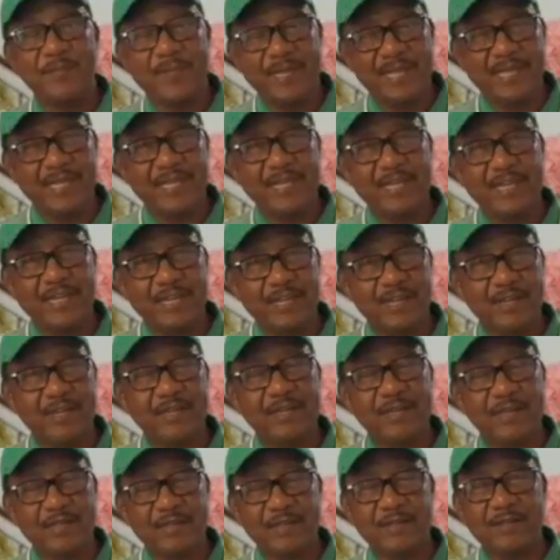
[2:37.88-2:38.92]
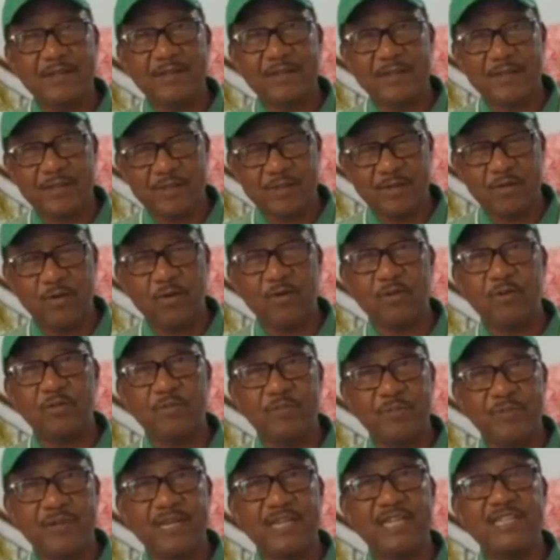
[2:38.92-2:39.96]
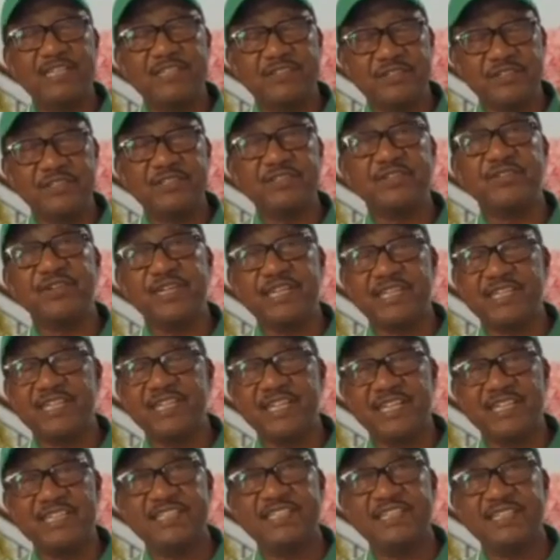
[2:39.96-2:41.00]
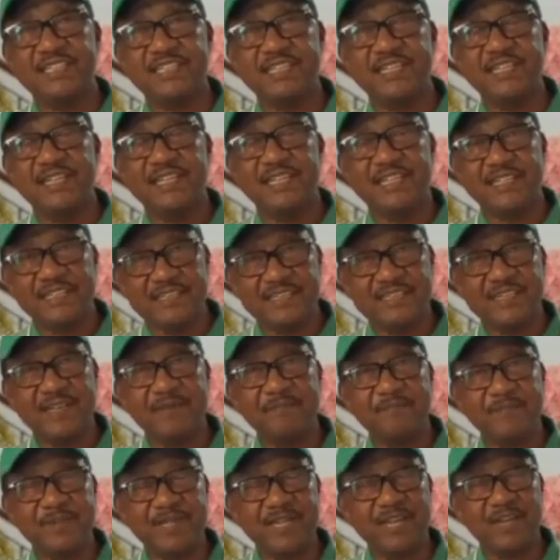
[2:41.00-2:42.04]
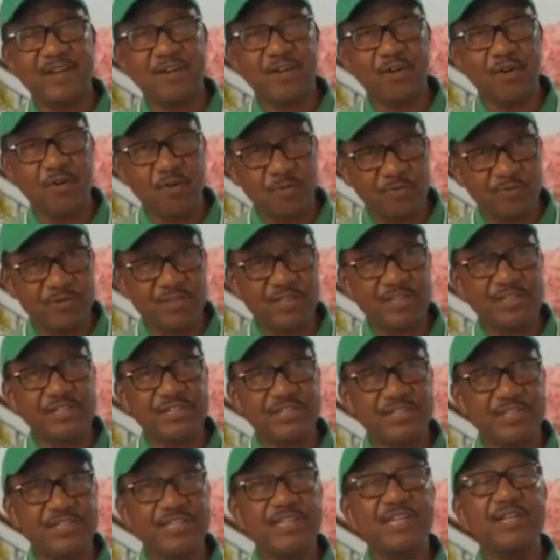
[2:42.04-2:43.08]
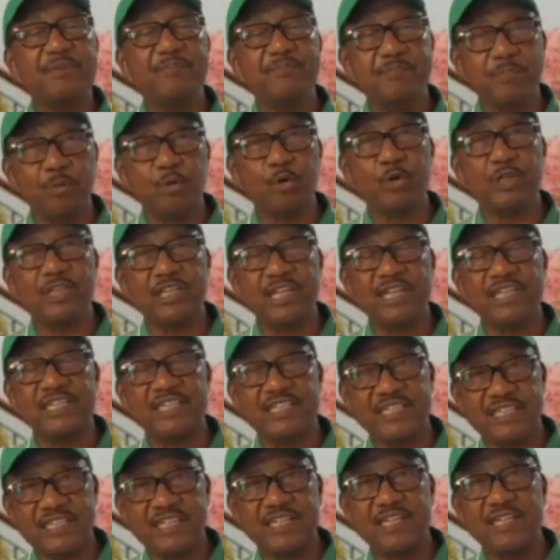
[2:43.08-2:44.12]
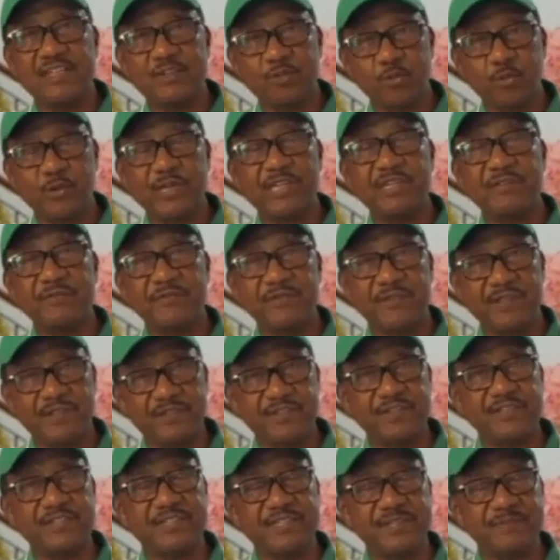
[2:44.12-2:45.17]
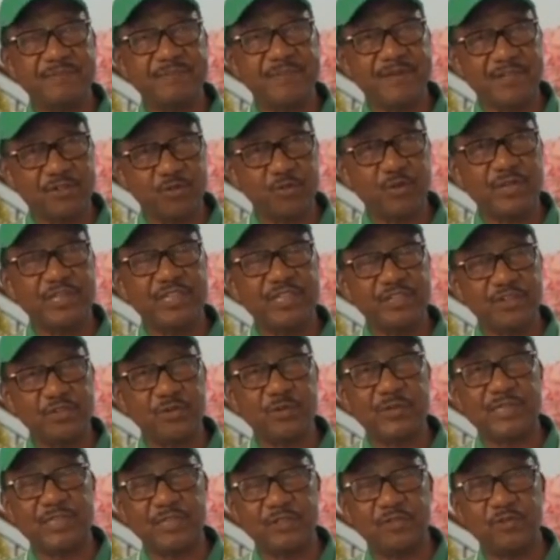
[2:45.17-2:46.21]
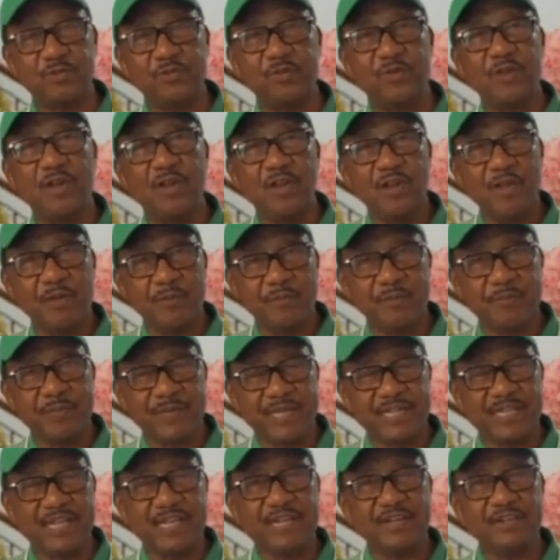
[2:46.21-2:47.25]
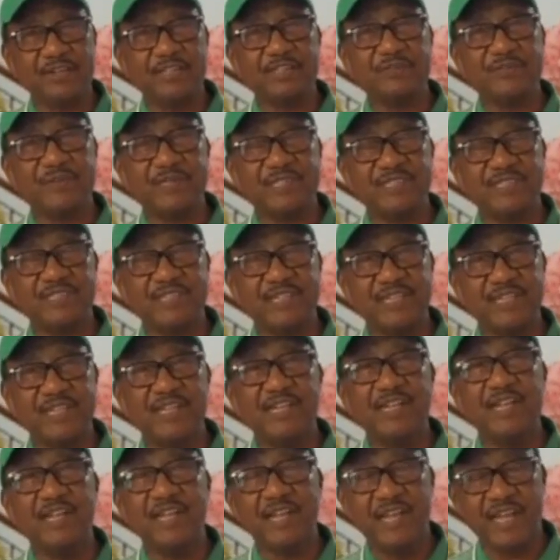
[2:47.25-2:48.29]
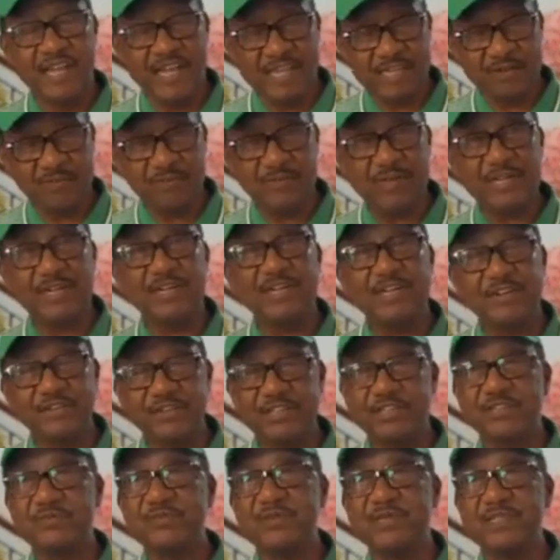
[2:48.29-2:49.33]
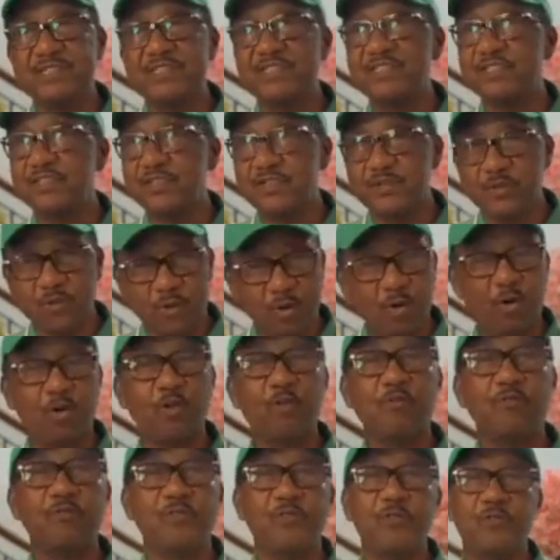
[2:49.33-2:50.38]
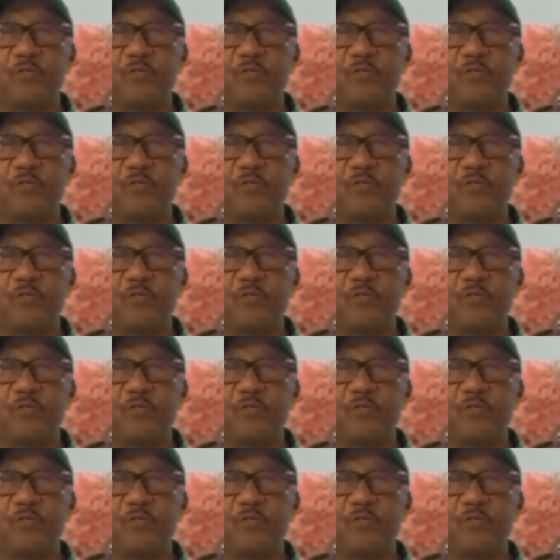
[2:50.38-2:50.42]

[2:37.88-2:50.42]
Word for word: May God bless this great nation, Zambia, on this important day, 25th December 2022, being a Christmas day. And Merry Christmas to all